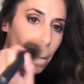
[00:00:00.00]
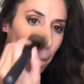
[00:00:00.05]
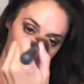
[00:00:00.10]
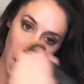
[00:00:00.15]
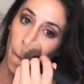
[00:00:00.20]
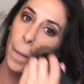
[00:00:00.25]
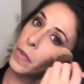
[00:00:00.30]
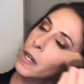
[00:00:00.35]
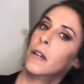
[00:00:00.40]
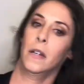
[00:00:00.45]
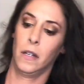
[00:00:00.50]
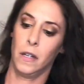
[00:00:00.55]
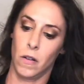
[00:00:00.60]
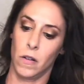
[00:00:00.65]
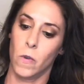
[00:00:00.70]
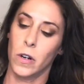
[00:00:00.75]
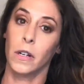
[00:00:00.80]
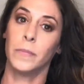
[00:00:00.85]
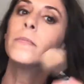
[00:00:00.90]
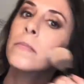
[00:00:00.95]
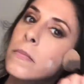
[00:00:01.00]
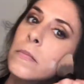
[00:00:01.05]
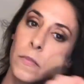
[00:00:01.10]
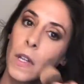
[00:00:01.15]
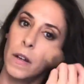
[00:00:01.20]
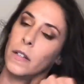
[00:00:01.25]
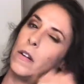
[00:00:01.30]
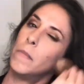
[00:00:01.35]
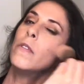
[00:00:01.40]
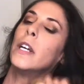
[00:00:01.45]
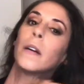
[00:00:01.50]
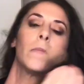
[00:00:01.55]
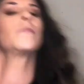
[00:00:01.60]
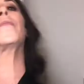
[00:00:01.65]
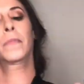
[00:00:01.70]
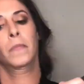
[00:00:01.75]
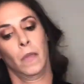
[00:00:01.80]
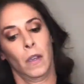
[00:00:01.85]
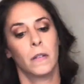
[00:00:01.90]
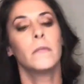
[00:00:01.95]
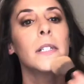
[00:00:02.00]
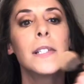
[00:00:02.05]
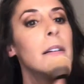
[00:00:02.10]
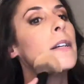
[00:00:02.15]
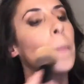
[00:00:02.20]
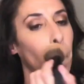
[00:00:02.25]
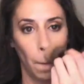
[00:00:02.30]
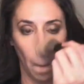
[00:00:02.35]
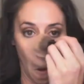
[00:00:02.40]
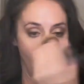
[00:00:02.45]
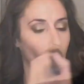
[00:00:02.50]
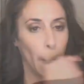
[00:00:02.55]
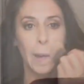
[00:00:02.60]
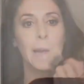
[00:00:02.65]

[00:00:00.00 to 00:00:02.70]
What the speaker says: I want to stay where I put it. I'm gonna do